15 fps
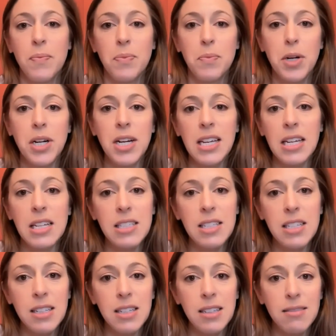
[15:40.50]
pretty
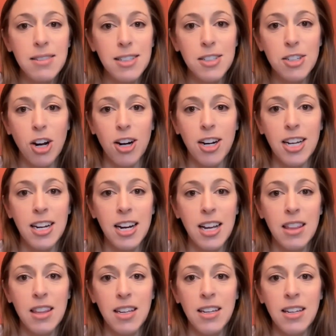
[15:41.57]
easy to target,
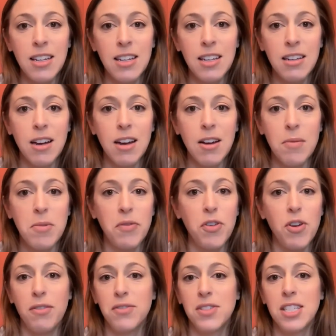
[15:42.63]
I think. If
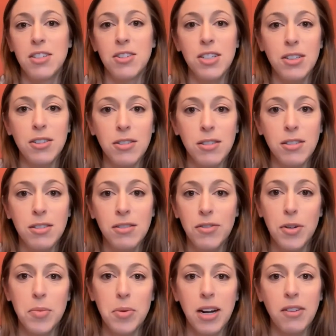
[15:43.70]
you have cereal
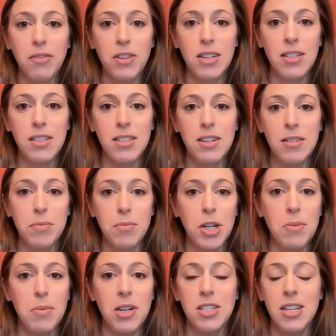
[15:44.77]
for breakfast,
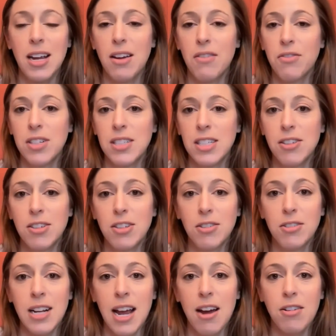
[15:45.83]
pretty much every cereal
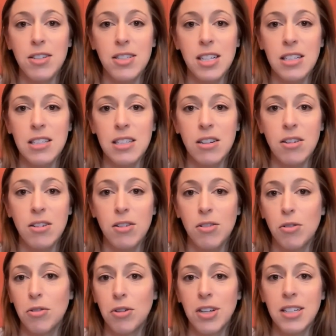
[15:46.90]
now is considered a
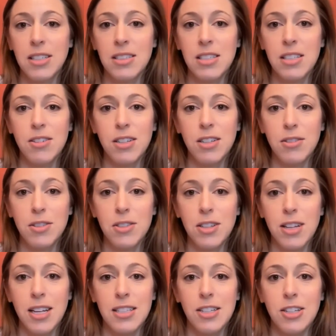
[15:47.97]
whole grain cereal. So
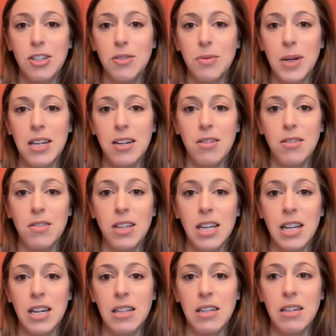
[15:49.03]
that's a good way to
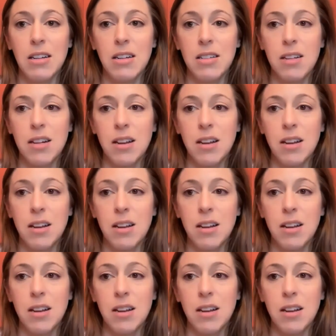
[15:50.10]
get in